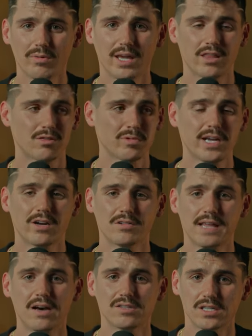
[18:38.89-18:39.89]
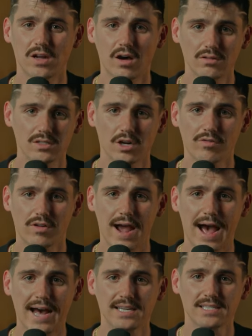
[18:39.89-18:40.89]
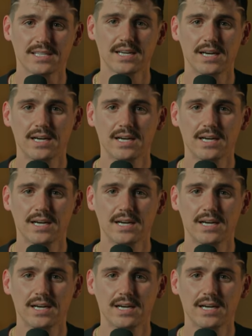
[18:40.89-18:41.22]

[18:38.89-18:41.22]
We get $300,000 over ask.